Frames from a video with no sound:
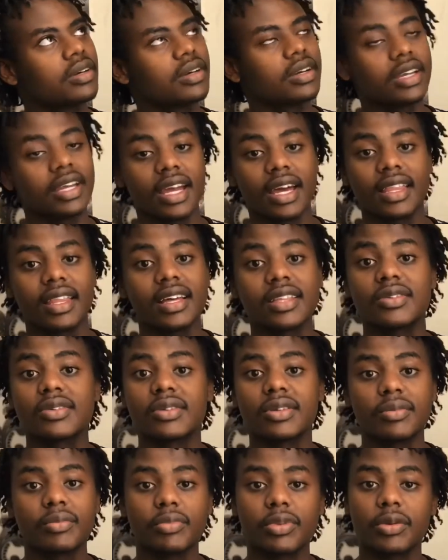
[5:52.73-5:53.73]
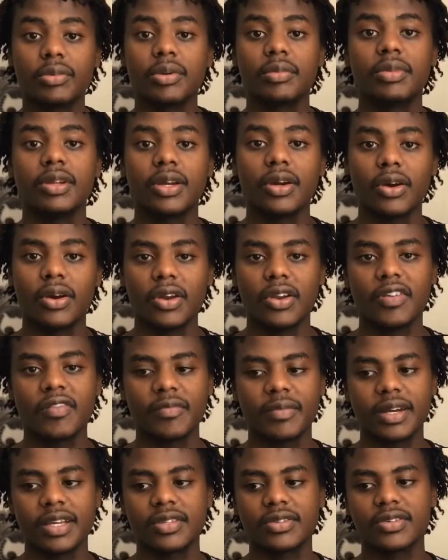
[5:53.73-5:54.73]
Yeah, that's on probably all of my
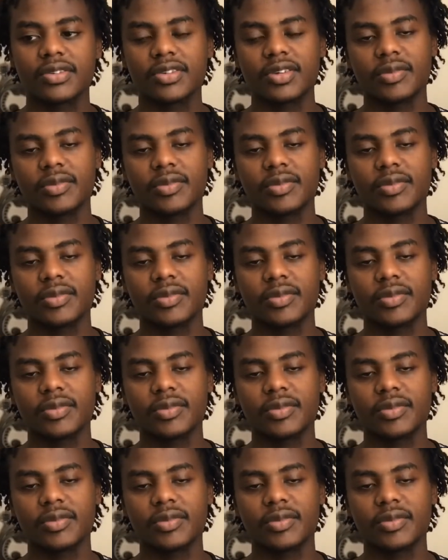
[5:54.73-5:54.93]
social